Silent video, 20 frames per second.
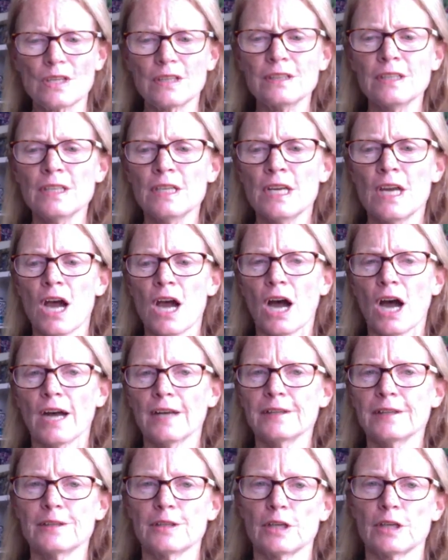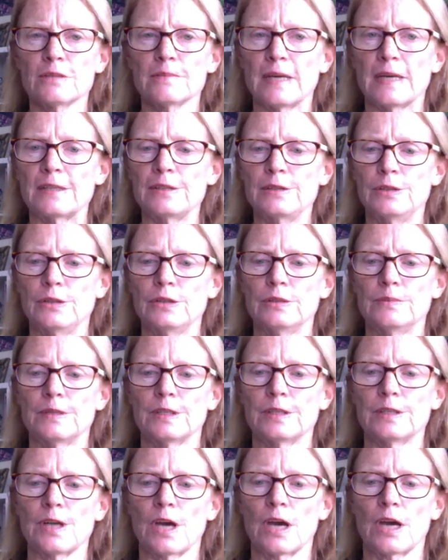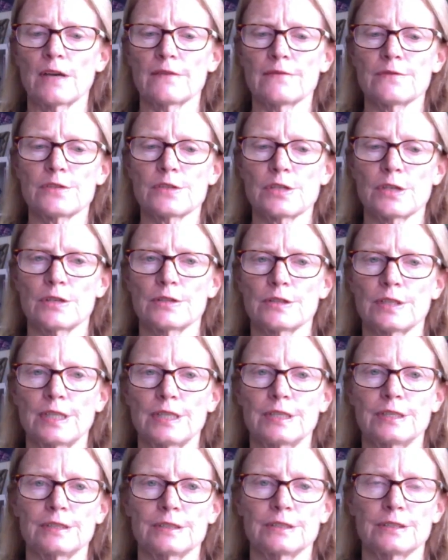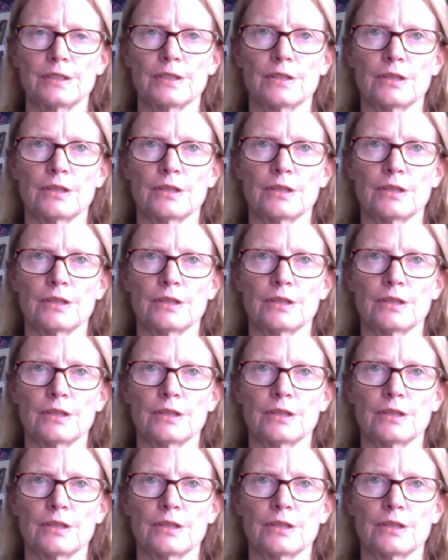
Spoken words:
And I don't know about you, but I've certainly,